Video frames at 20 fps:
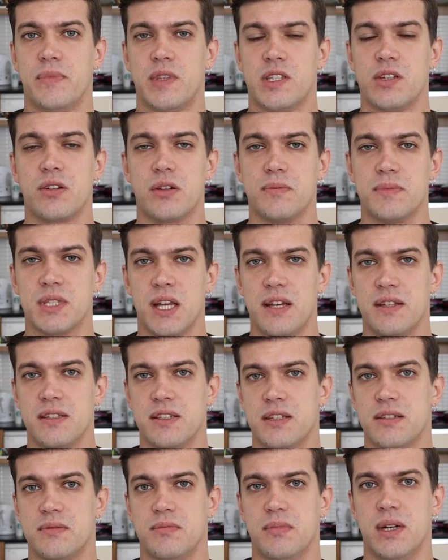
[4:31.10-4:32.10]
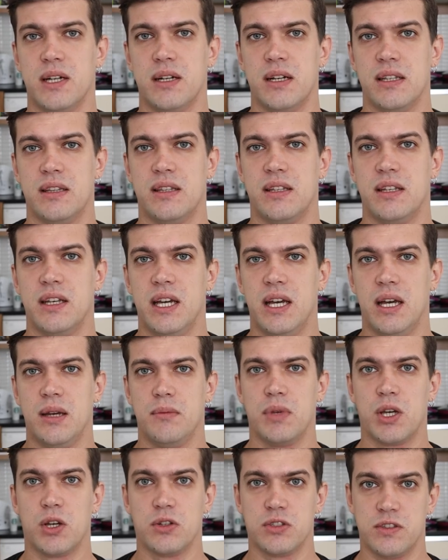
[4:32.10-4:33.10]
circumstances, but
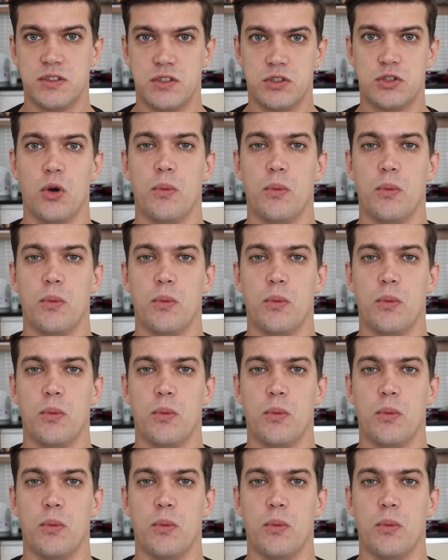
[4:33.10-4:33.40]
because it's